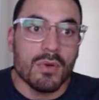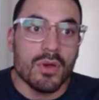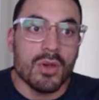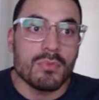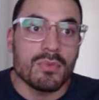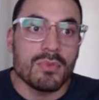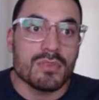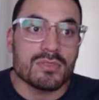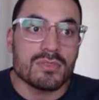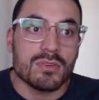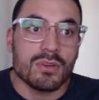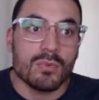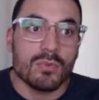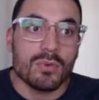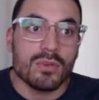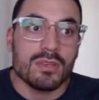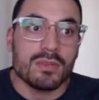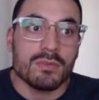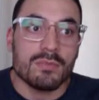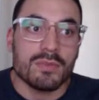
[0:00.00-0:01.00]
moment, so I
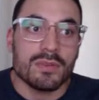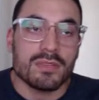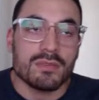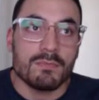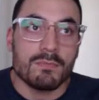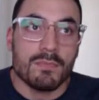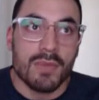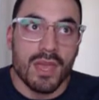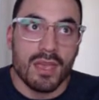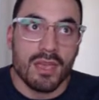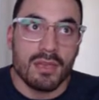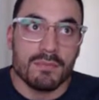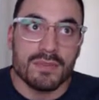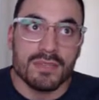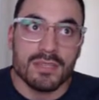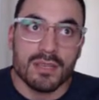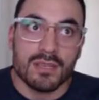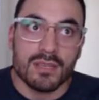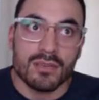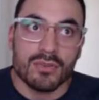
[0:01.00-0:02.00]
want you to pay
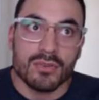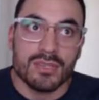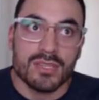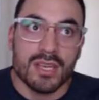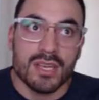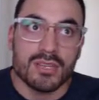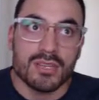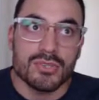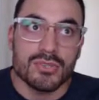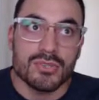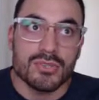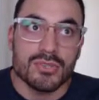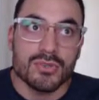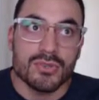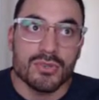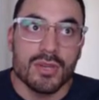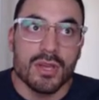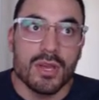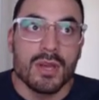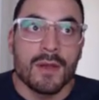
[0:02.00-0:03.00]
particular attention
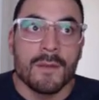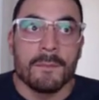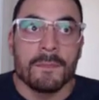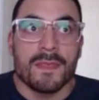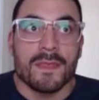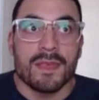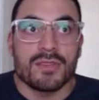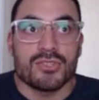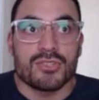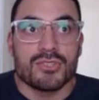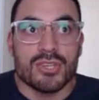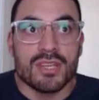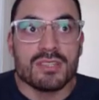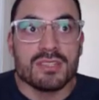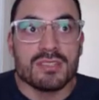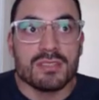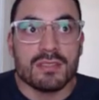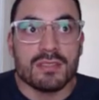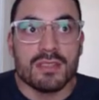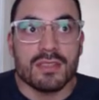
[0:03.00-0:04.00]
to
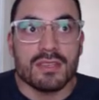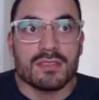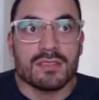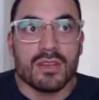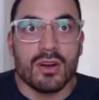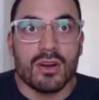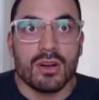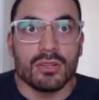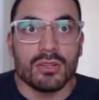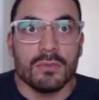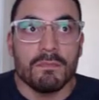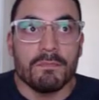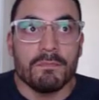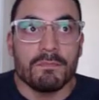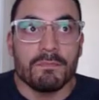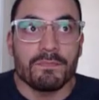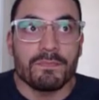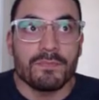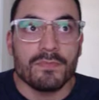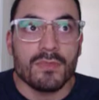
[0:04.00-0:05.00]
just this column,
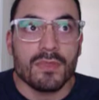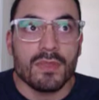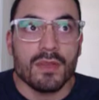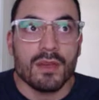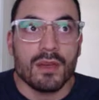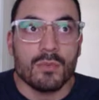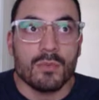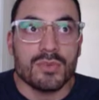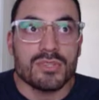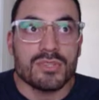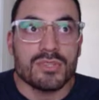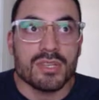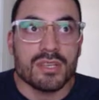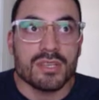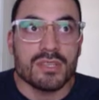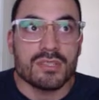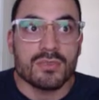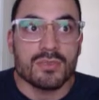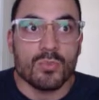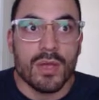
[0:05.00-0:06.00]
which
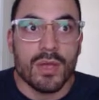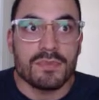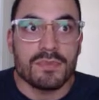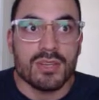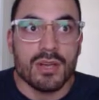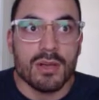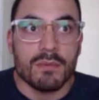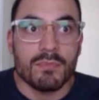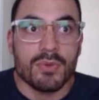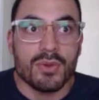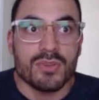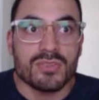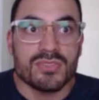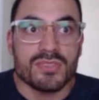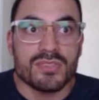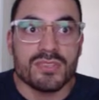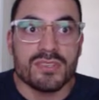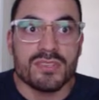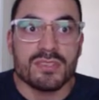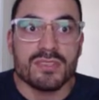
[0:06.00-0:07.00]
is website
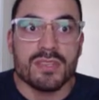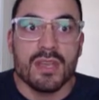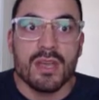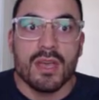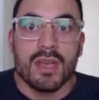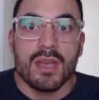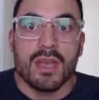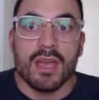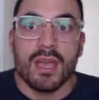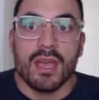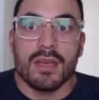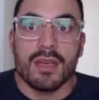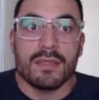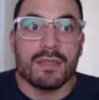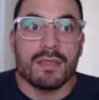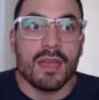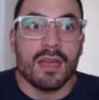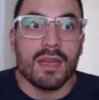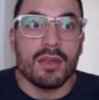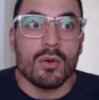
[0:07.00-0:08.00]
purchases, and
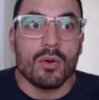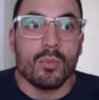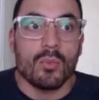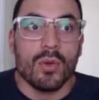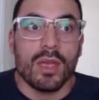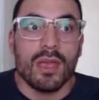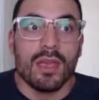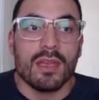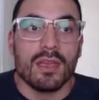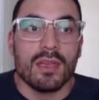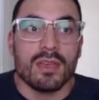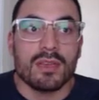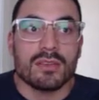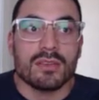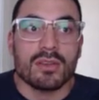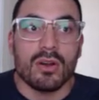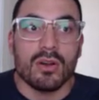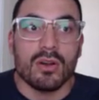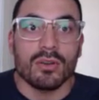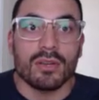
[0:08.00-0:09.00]
then where
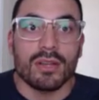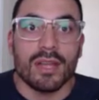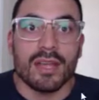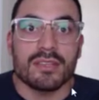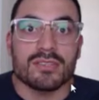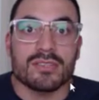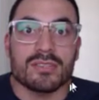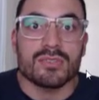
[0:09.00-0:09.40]
it correlates